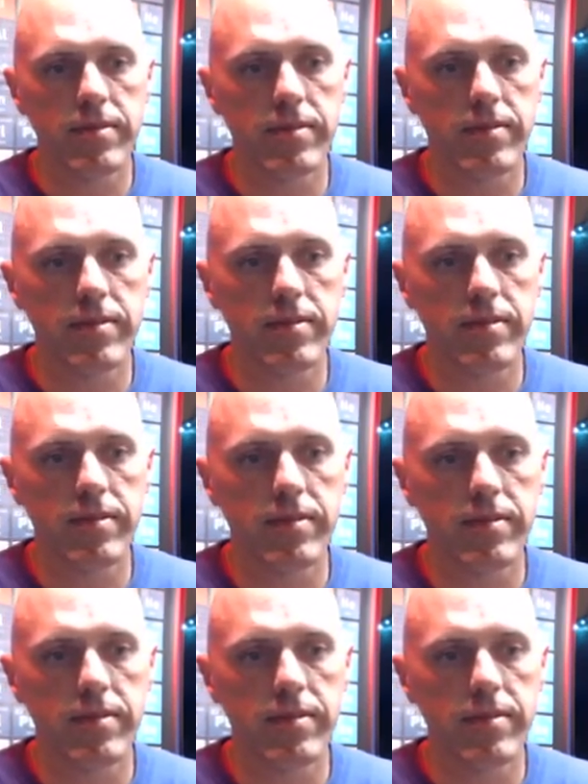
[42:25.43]

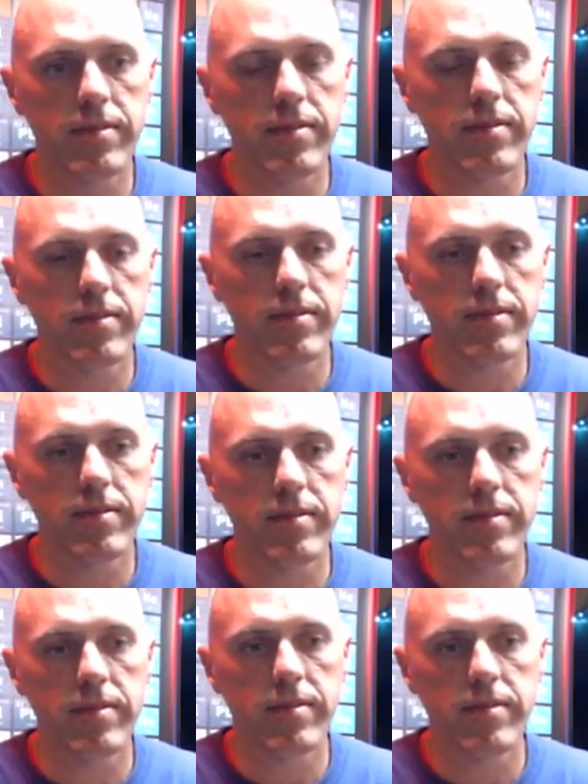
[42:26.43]

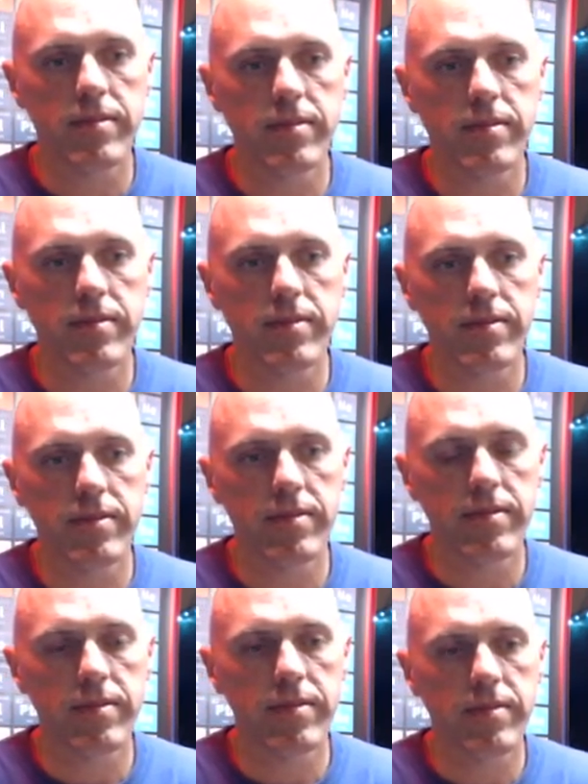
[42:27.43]

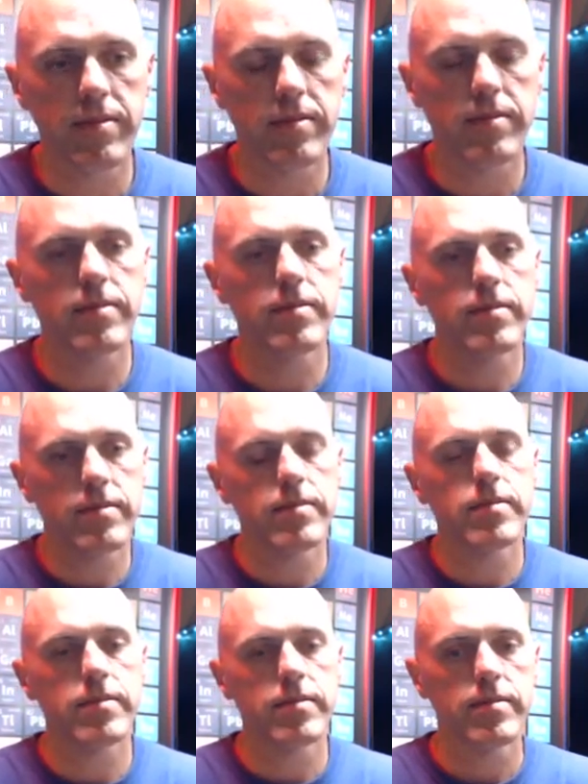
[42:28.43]

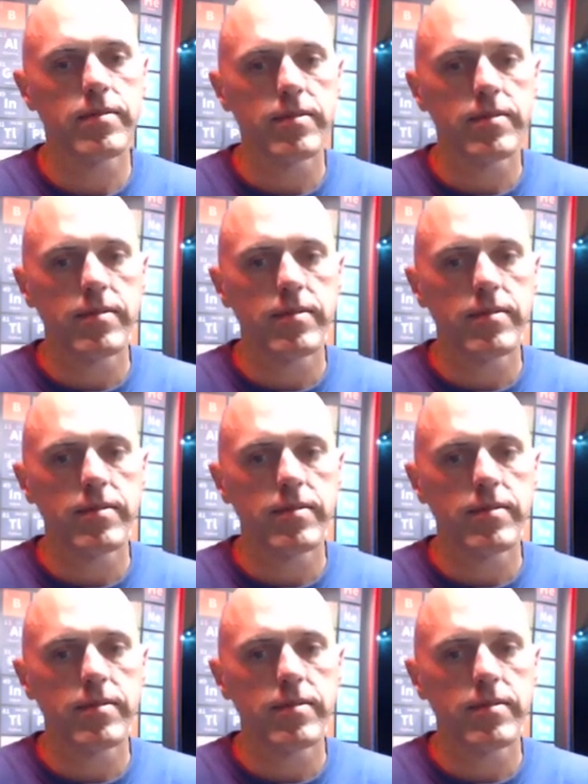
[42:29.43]
The person shown says nothing.